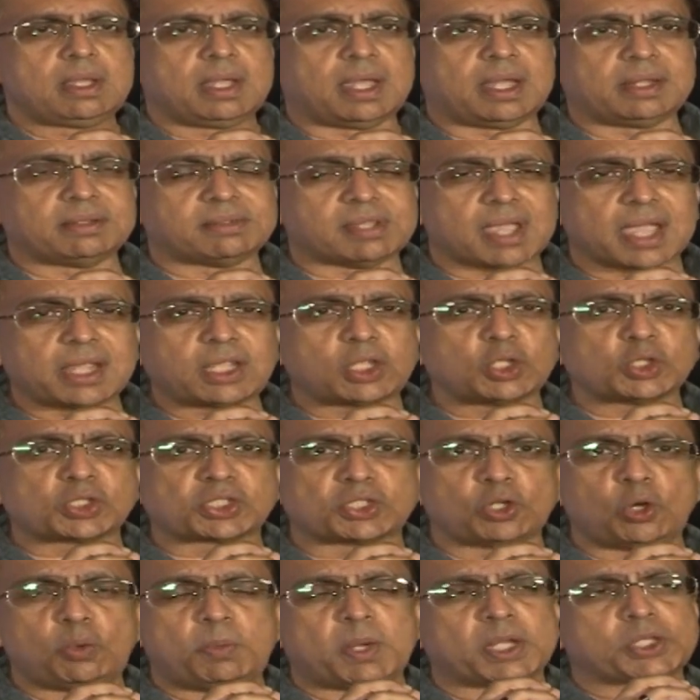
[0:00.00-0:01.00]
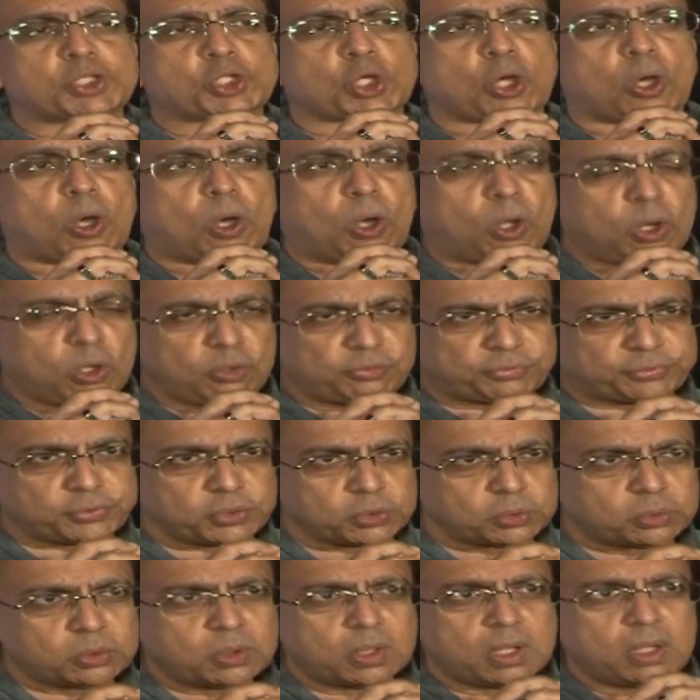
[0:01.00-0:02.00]
And thank you so much, all of
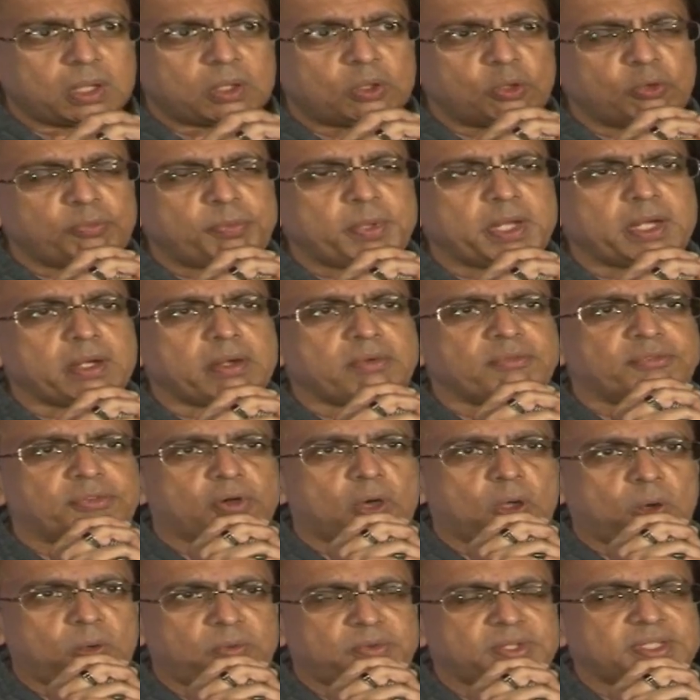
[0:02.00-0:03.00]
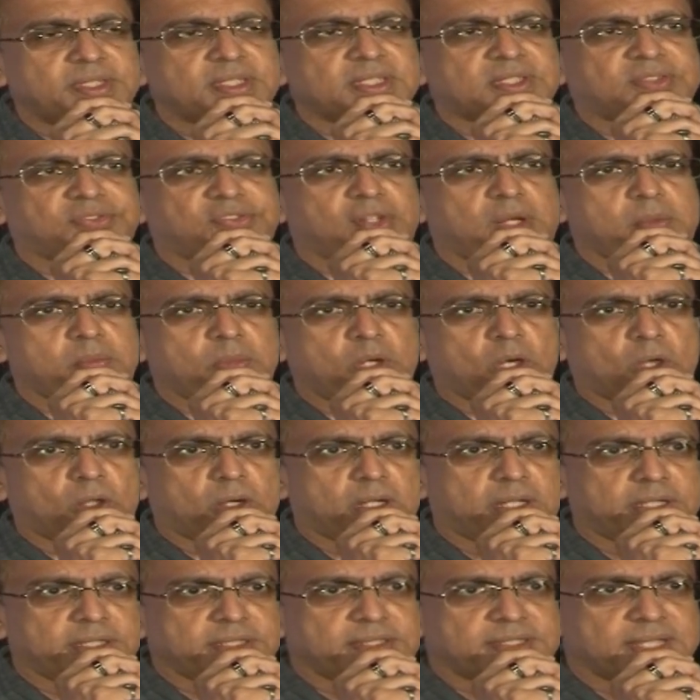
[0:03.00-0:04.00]
you who've been involved in this film, Gaur
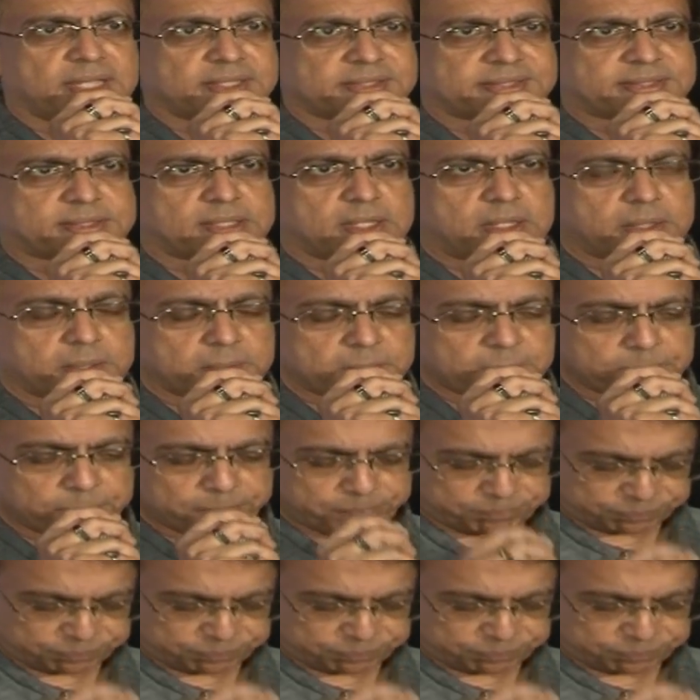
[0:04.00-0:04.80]
Hari Dastan.